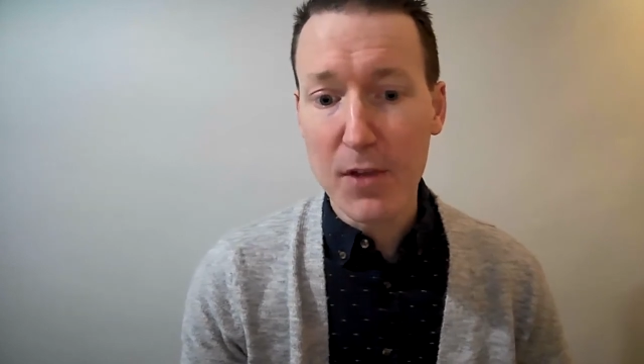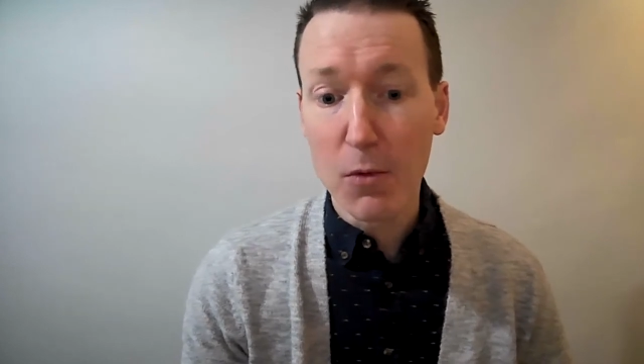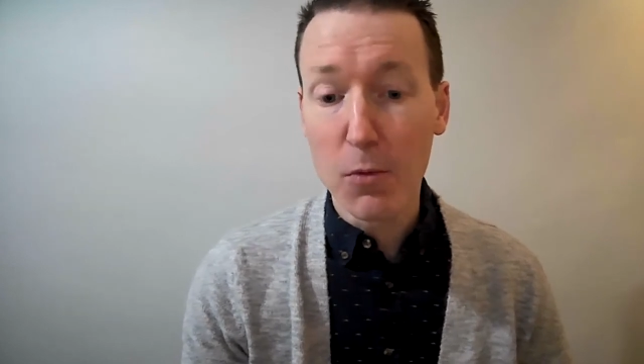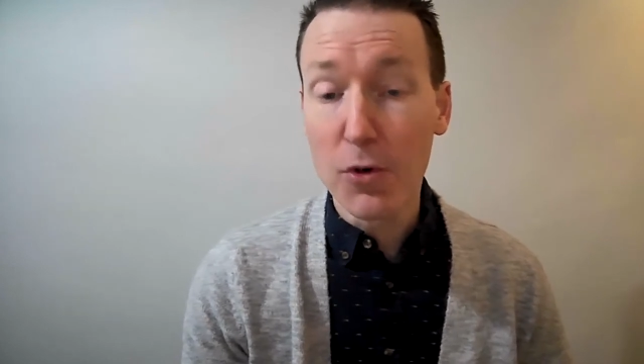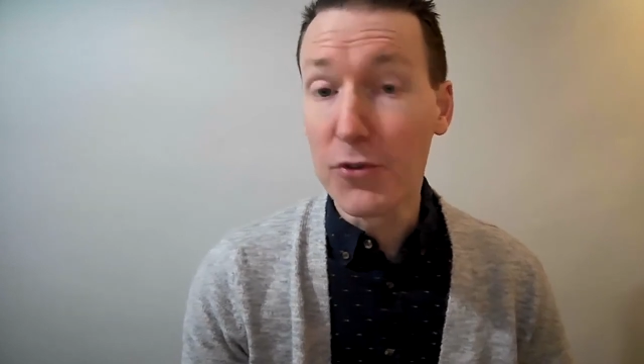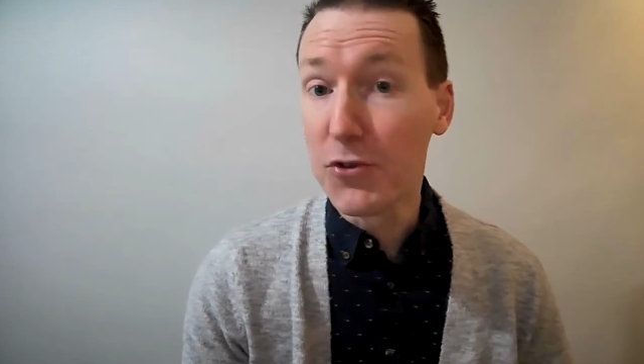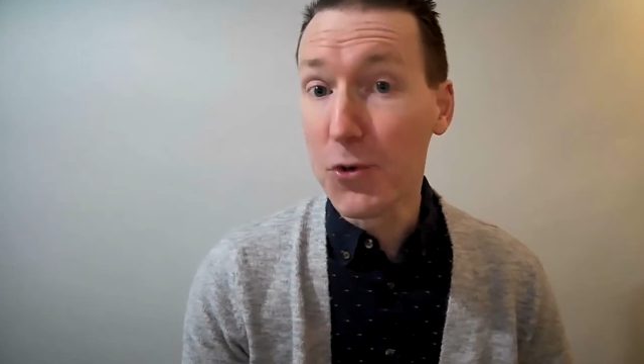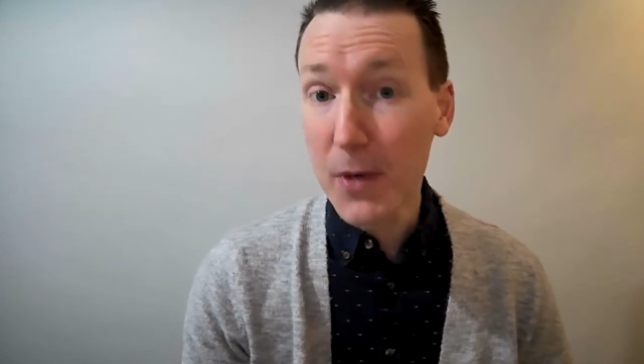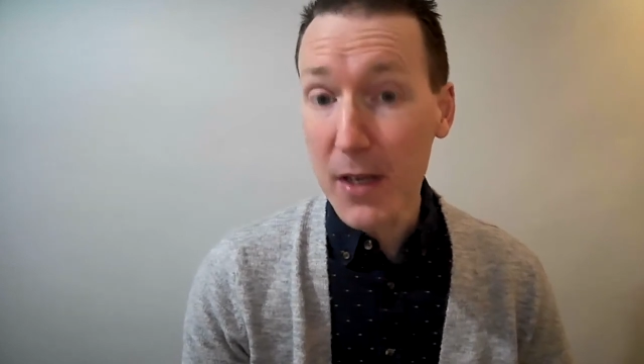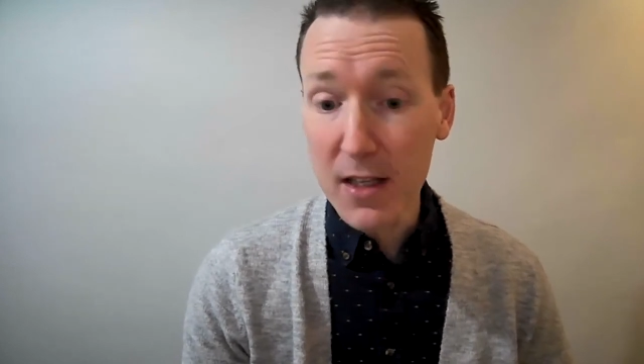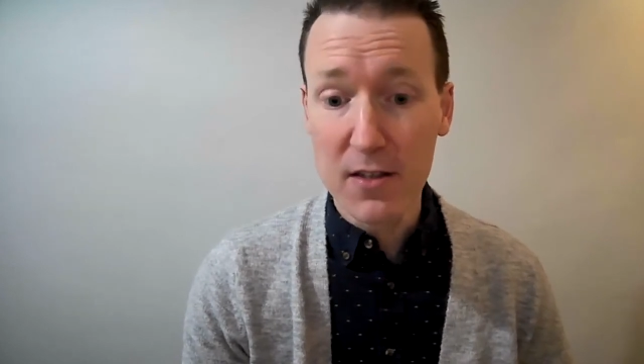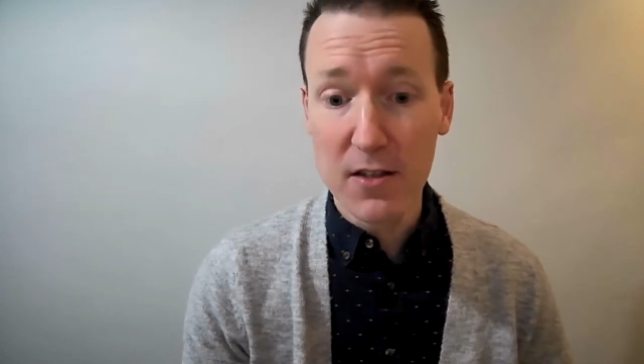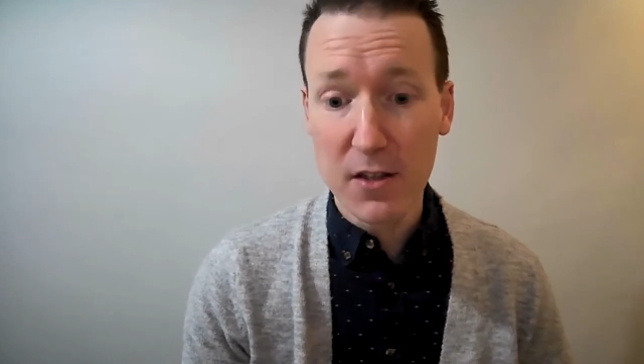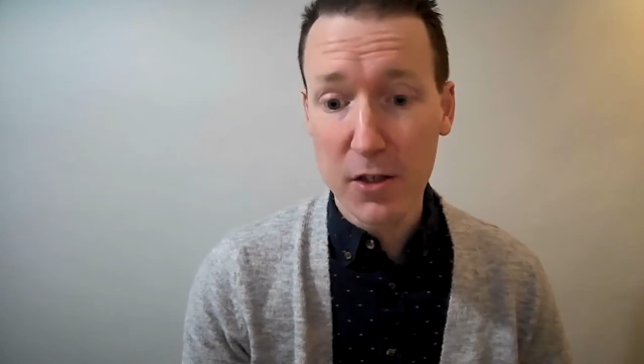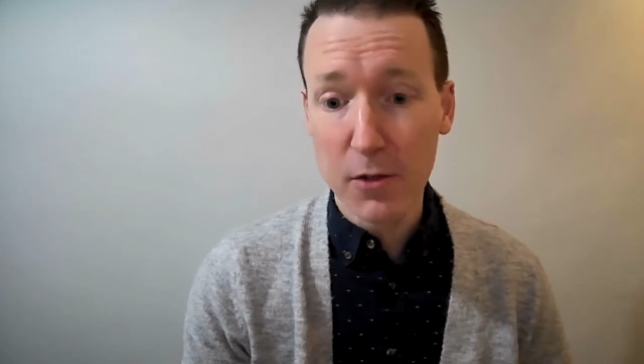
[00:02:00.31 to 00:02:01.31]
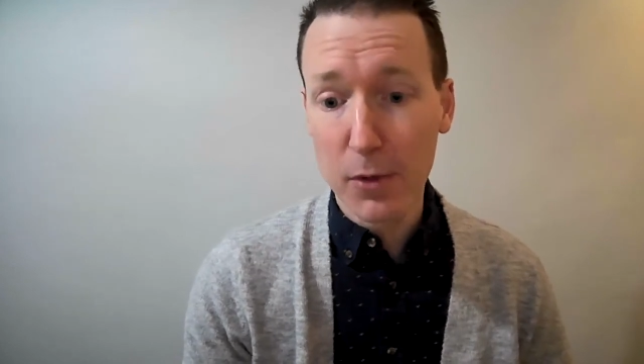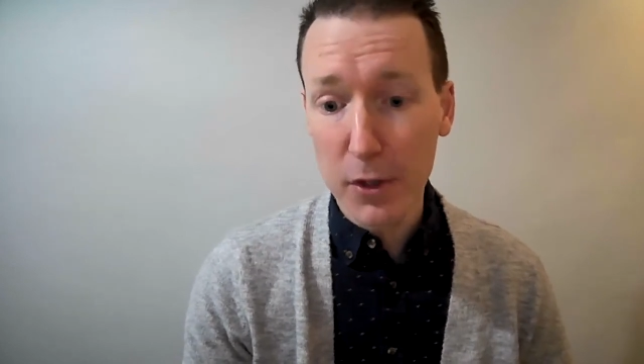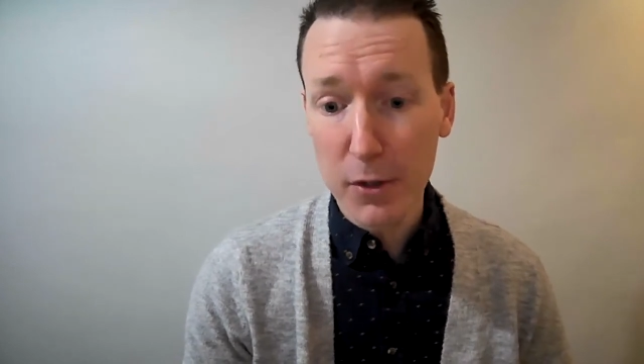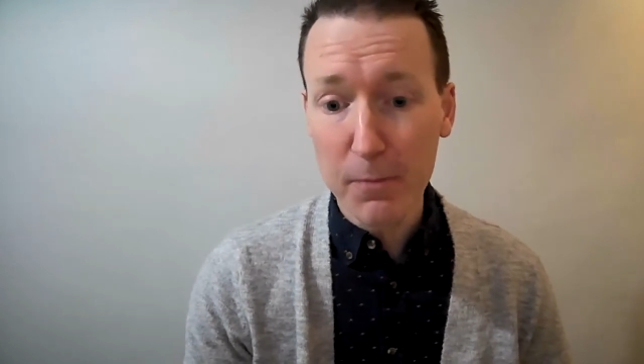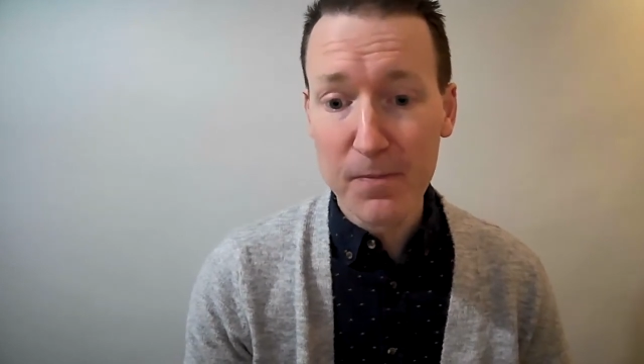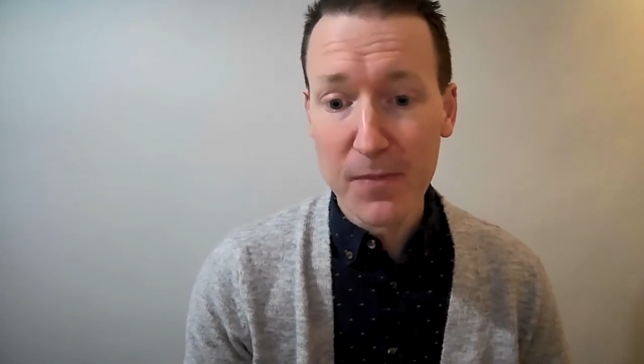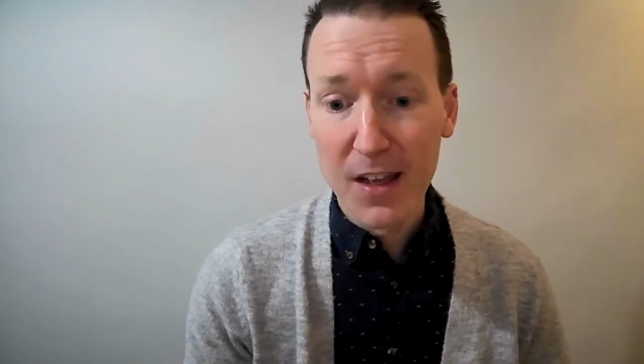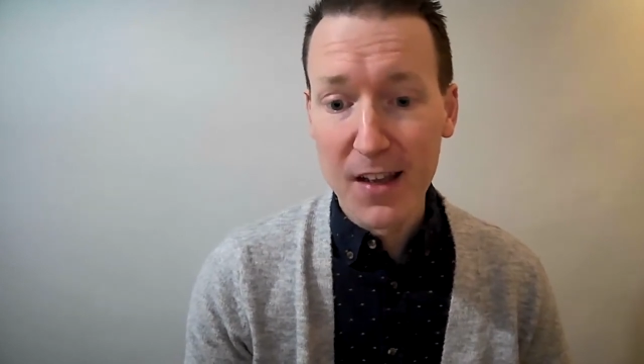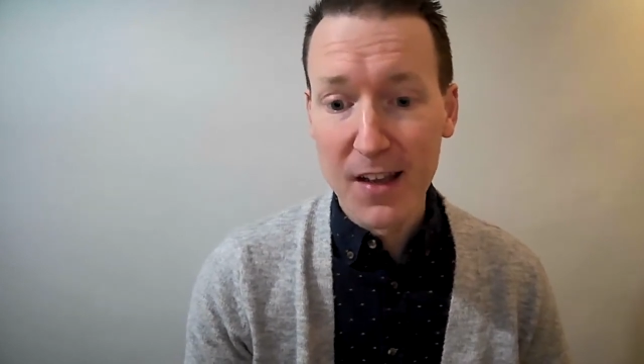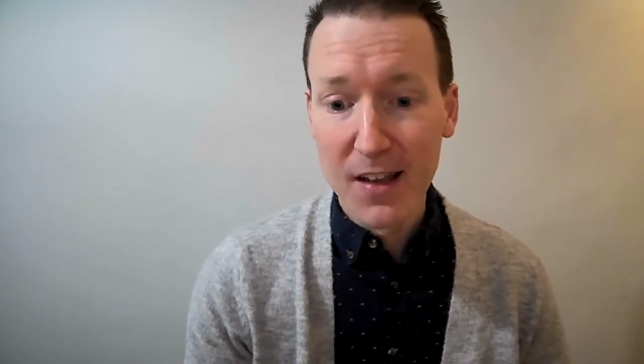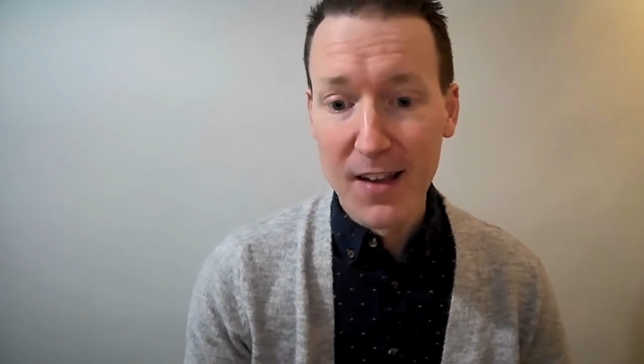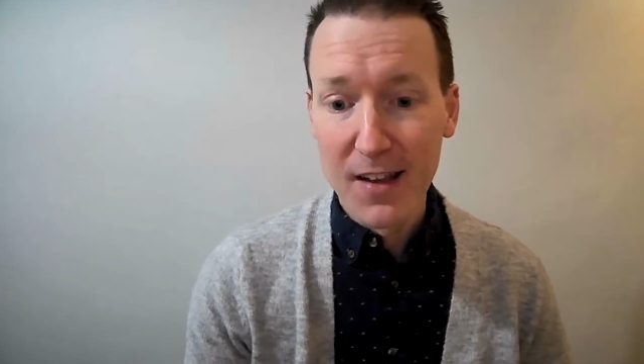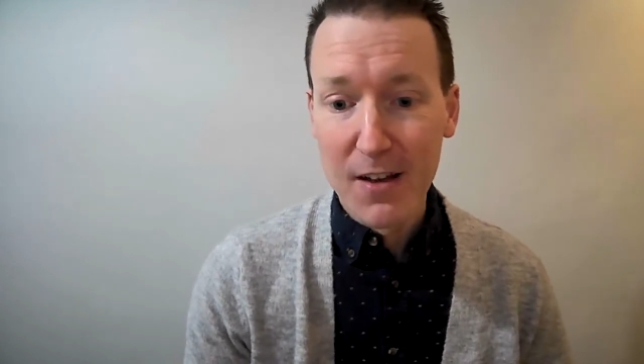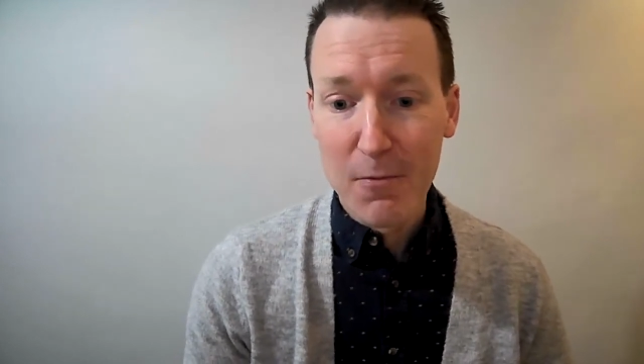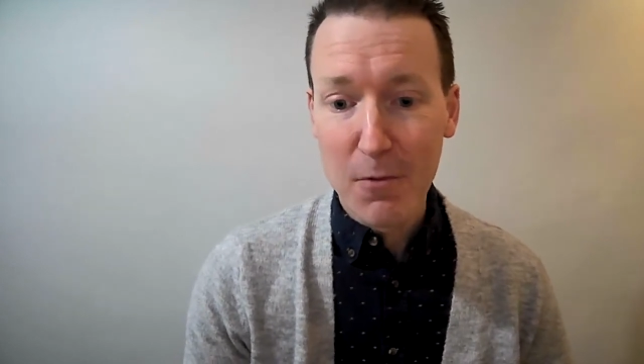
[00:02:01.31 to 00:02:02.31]
there were twins in her womb.
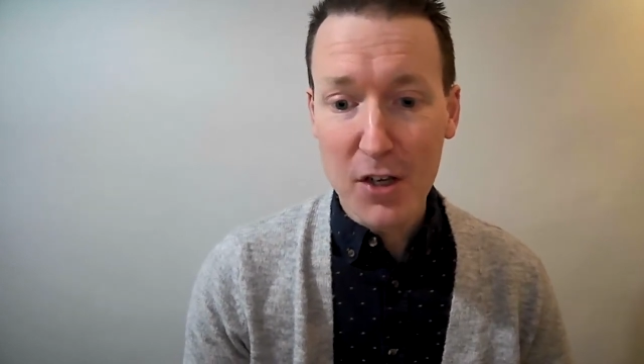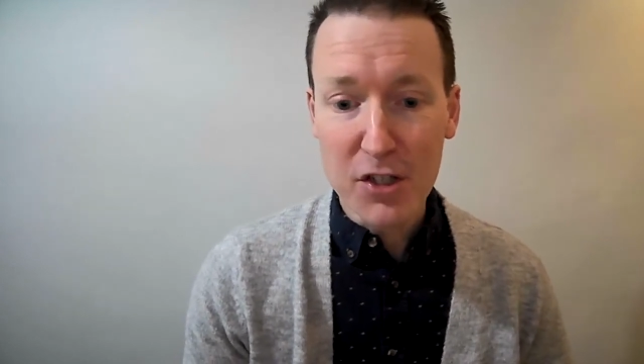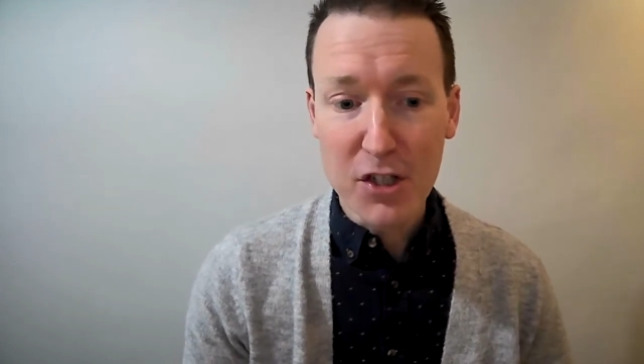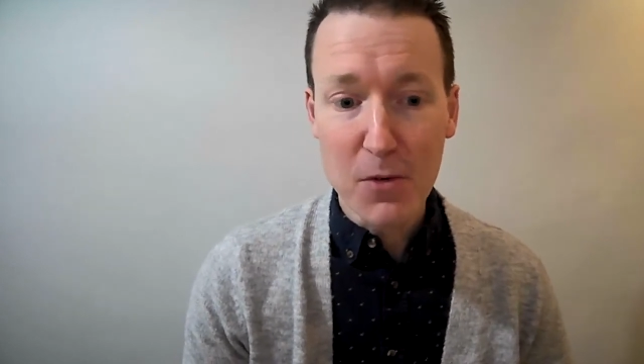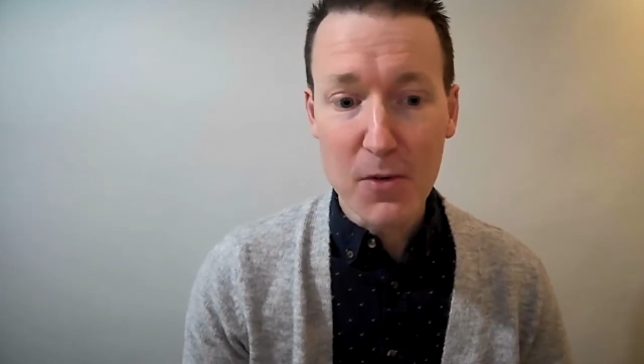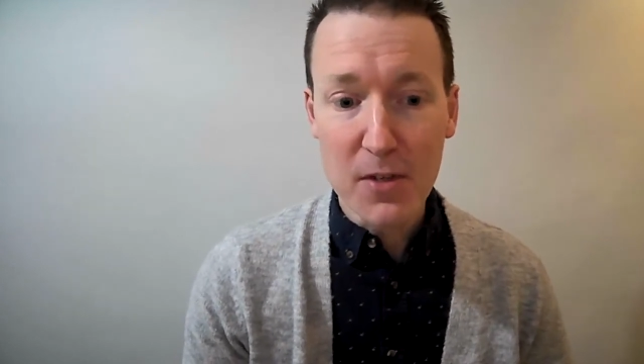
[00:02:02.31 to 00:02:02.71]
While she was